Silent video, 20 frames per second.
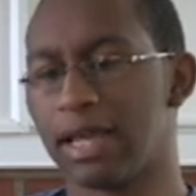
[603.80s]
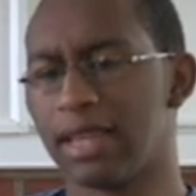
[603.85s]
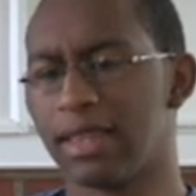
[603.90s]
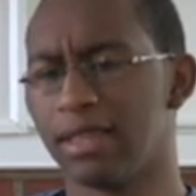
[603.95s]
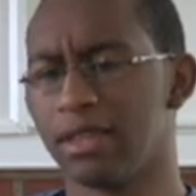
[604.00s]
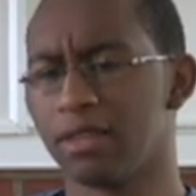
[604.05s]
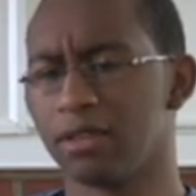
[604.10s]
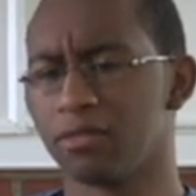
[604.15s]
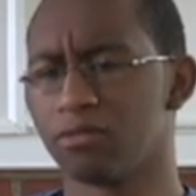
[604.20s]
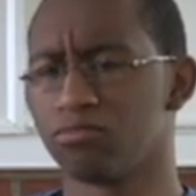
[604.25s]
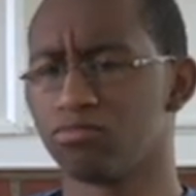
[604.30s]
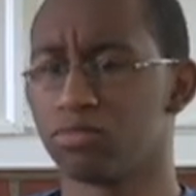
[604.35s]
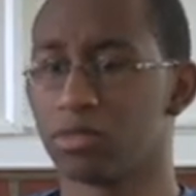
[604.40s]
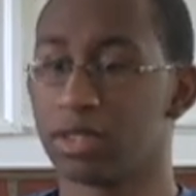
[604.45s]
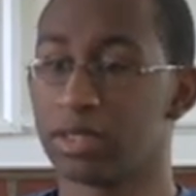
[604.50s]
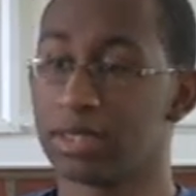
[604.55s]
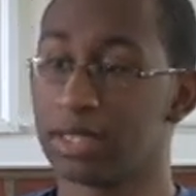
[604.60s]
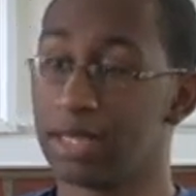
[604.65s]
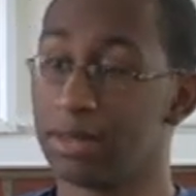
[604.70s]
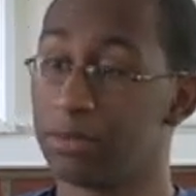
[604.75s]
I think, the
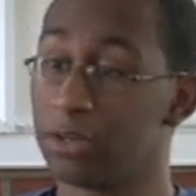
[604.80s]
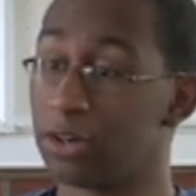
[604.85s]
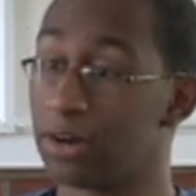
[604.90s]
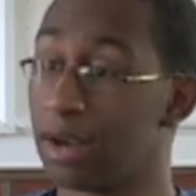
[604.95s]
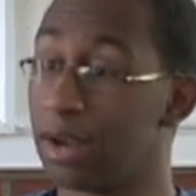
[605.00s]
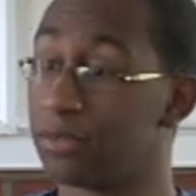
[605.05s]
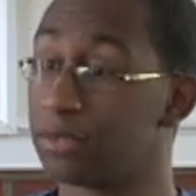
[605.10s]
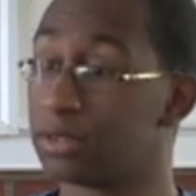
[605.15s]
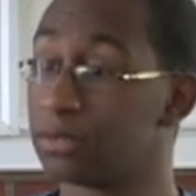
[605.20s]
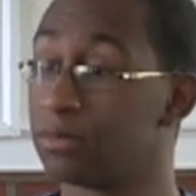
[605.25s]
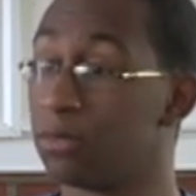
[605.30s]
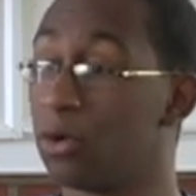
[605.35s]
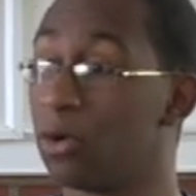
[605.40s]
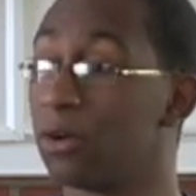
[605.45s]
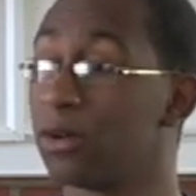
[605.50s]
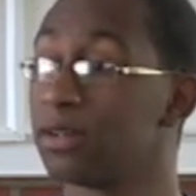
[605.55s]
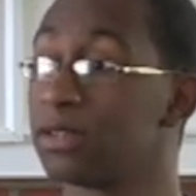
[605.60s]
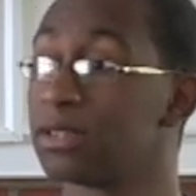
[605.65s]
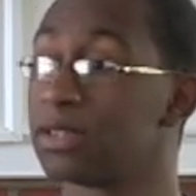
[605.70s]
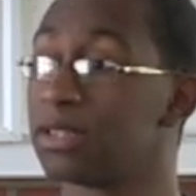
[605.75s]
same year I was
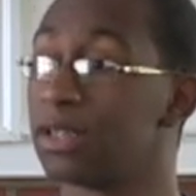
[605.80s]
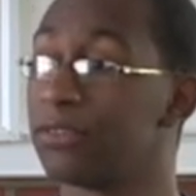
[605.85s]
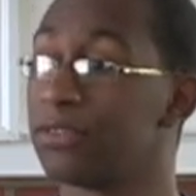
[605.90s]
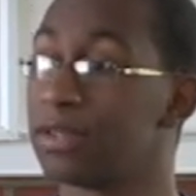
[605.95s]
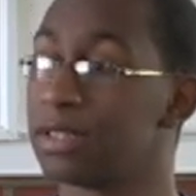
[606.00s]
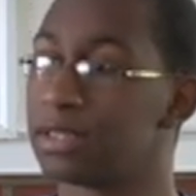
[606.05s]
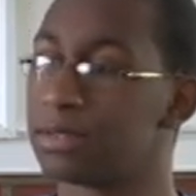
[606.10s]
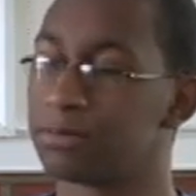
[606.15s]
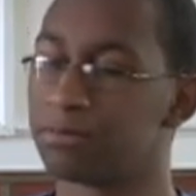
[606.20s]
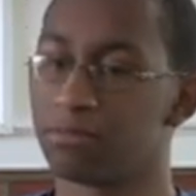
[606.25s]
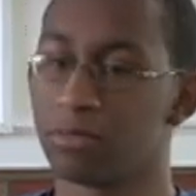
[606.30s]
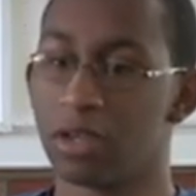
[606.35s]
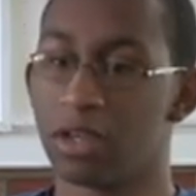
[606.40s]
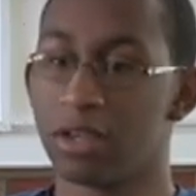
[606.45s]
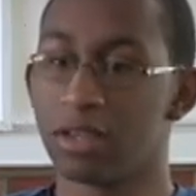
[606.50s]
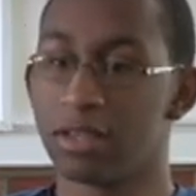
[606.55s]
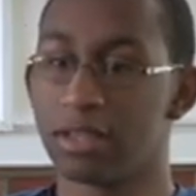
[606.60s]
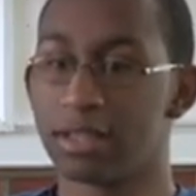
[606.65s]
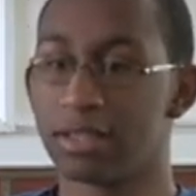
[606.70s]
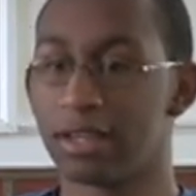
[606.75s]
born, so it's
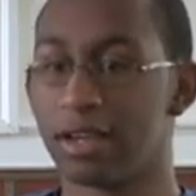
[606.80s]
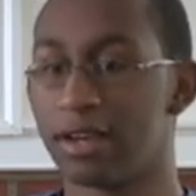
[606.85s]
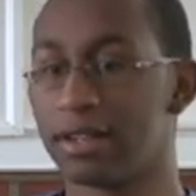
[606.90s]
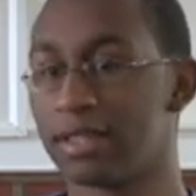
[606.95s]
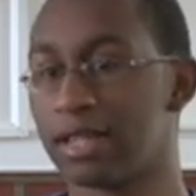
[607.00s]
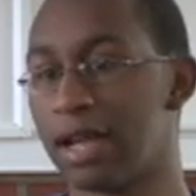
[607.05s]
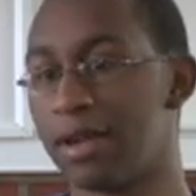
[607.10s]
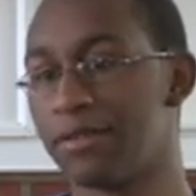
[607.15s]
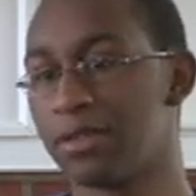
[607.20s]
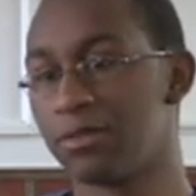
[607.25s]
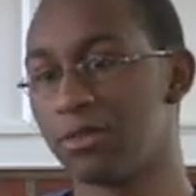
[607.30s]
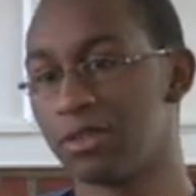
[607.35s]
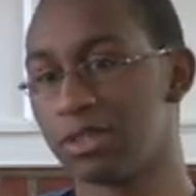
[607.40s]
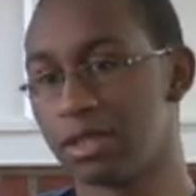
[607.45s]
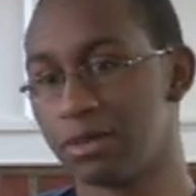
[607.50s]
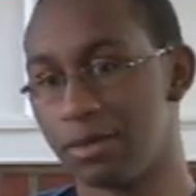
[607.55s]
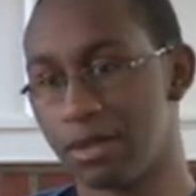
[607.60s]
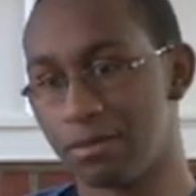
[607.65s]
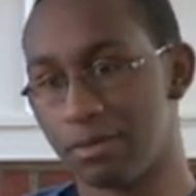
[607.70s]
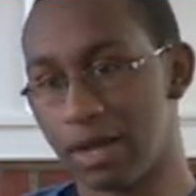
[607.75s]
the entire time it's supposed
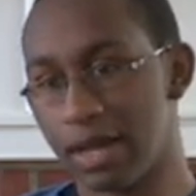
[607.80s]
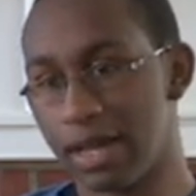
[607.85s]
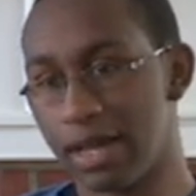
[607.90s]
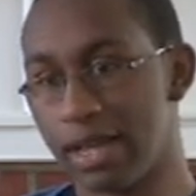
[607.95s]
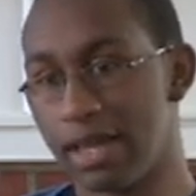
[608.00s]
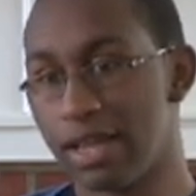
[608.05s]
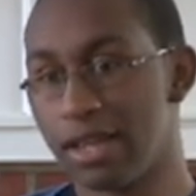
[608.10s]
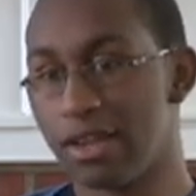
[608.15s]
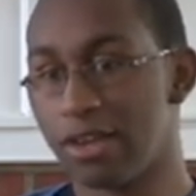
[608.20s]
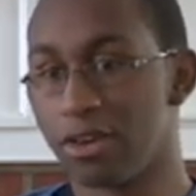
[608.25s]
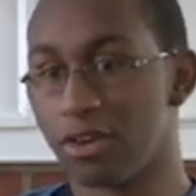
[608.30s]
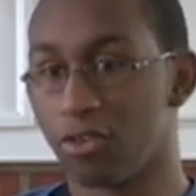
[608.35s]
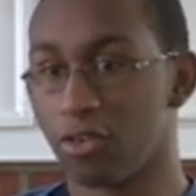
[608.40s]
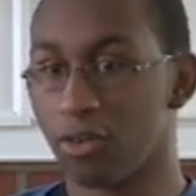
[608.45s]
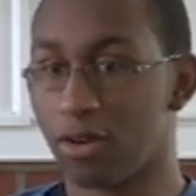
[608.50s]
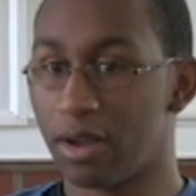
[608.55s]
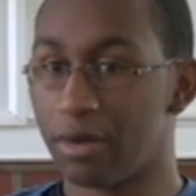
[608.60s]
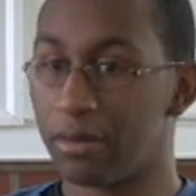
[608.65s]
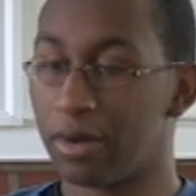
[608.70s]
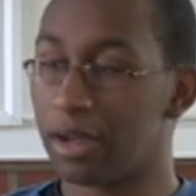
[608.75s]
to have been my
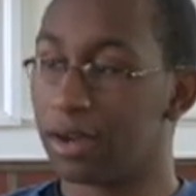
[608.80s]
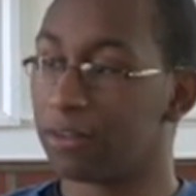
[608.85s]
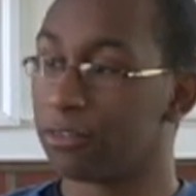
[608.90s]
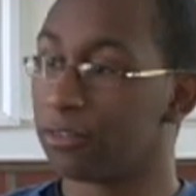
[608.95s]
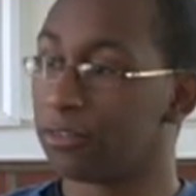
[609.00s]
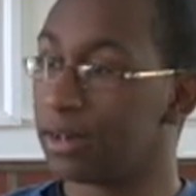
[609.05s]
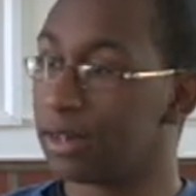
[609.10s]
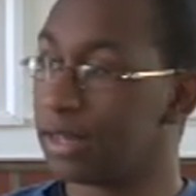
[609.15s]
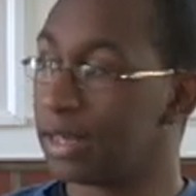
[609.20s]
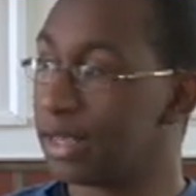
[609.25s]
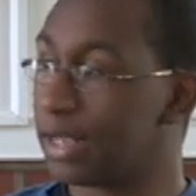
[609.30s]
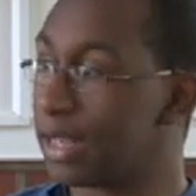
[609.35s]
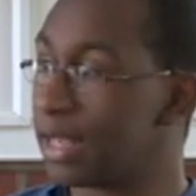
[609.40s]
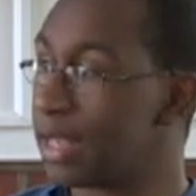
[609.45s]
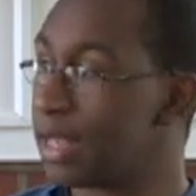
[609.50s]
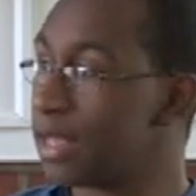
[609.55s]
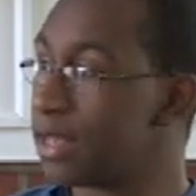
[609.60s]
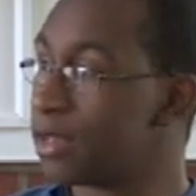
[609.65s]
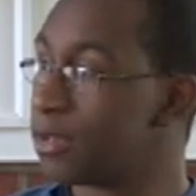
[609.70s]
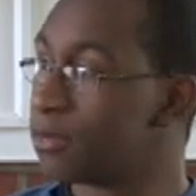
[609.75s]
grandma running
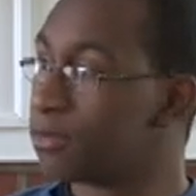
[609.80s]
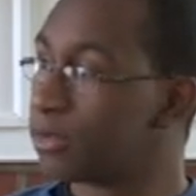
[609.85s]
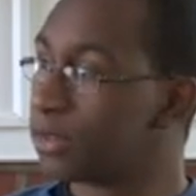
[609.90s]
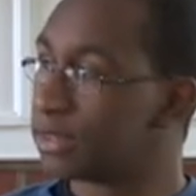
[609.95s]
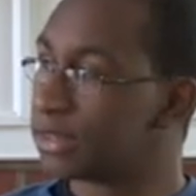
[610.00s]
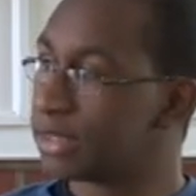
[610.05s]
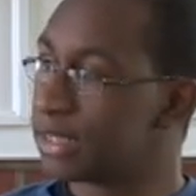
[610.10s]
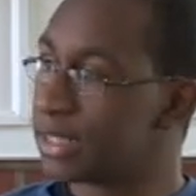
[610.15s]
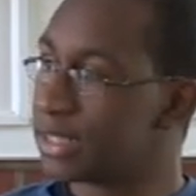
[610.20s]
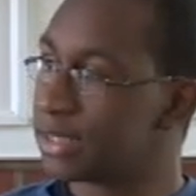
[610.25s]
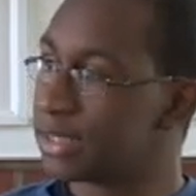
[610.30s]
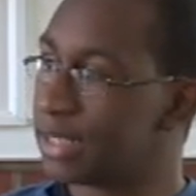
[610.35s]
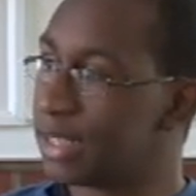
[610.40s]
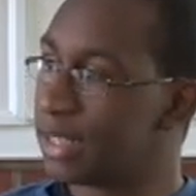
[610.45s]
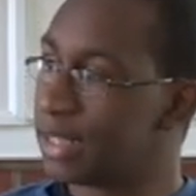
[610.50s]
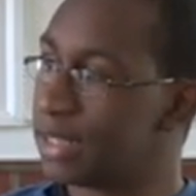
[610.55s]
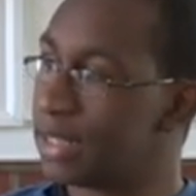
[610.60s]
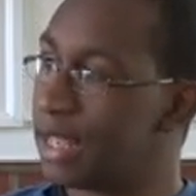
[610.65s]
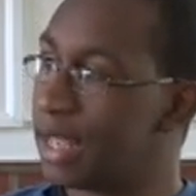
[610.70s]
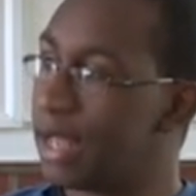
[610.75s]
those things,
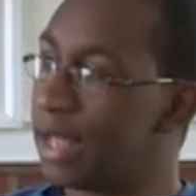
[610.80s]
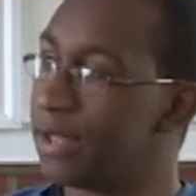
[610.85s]
and